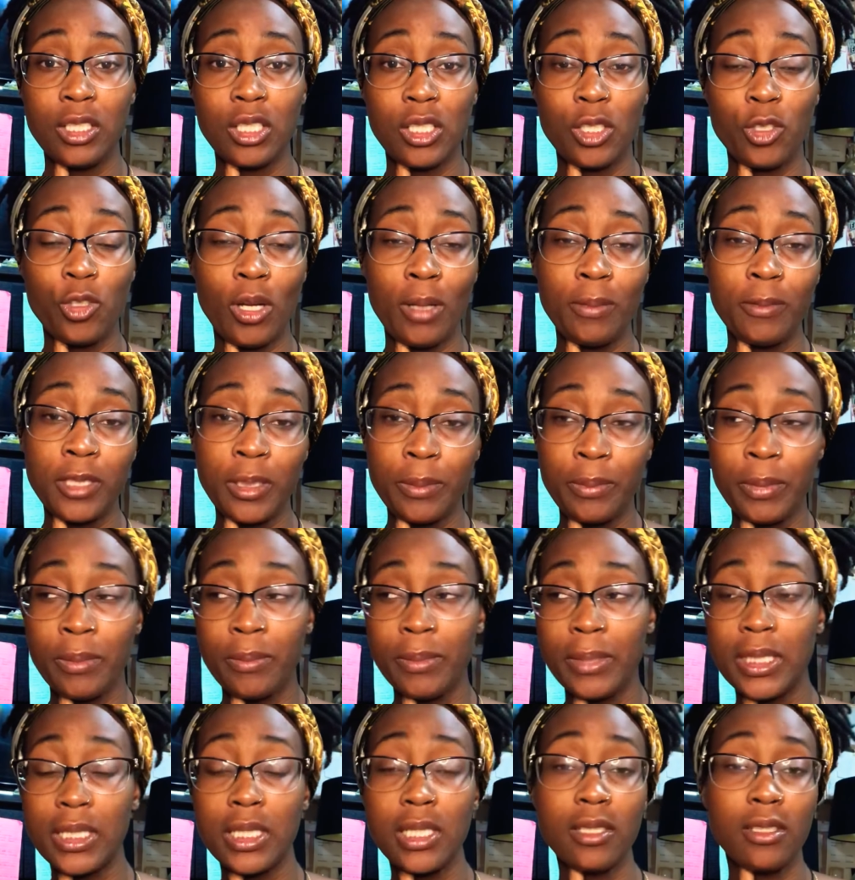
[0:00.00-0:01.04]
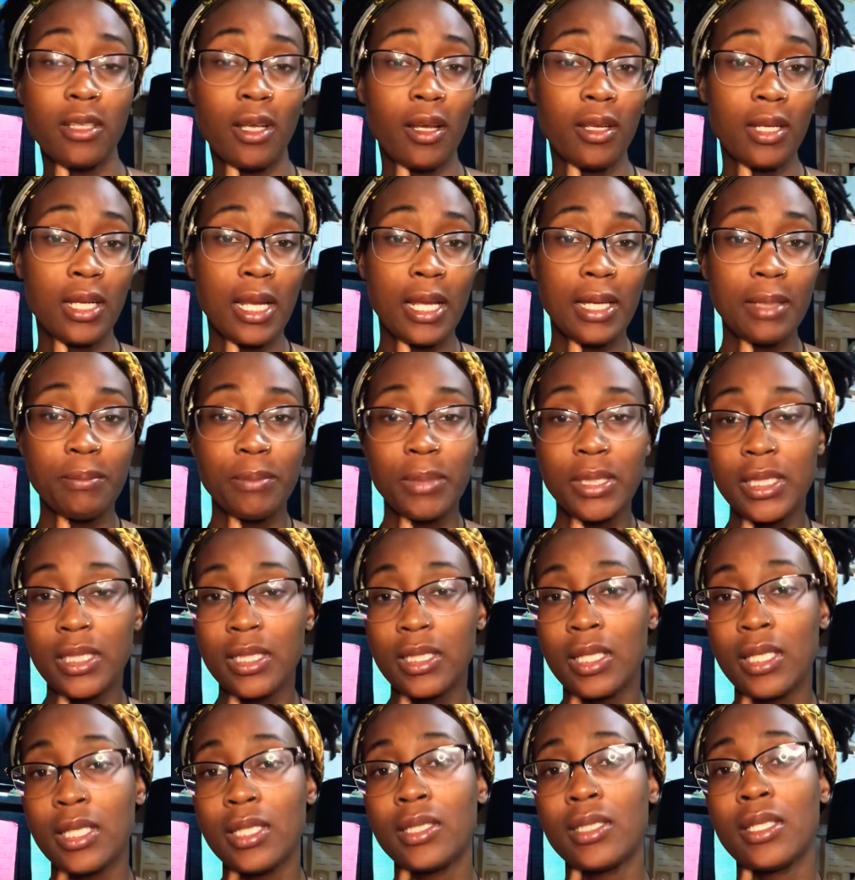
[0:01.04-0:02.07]
a drop shipping business, online
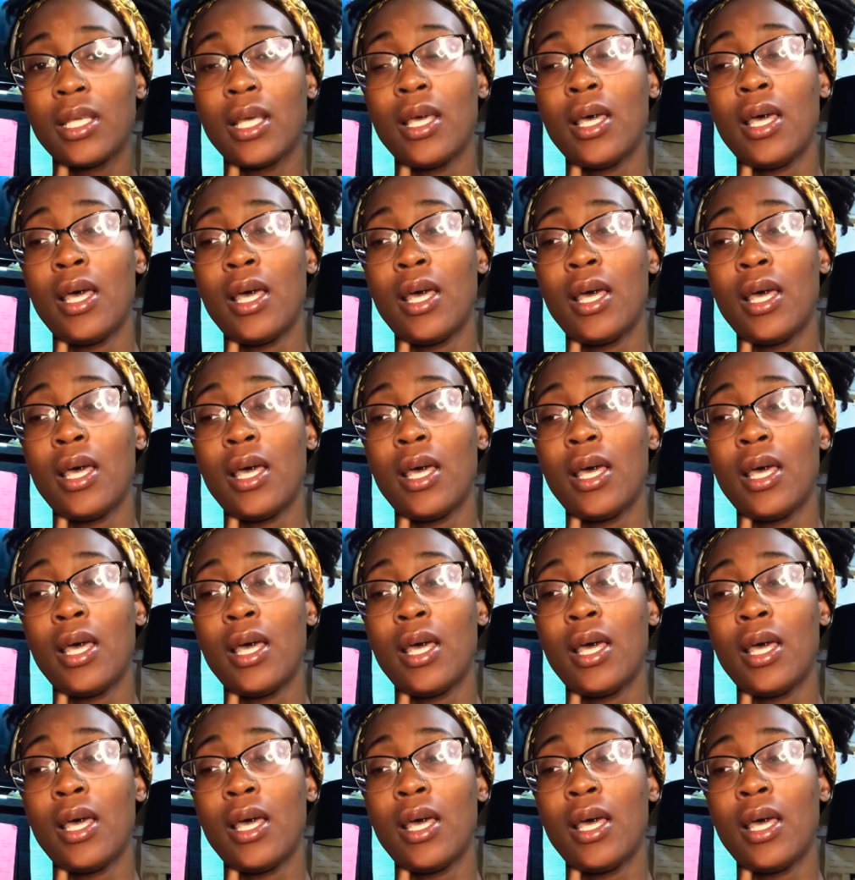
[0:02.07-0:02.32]
business.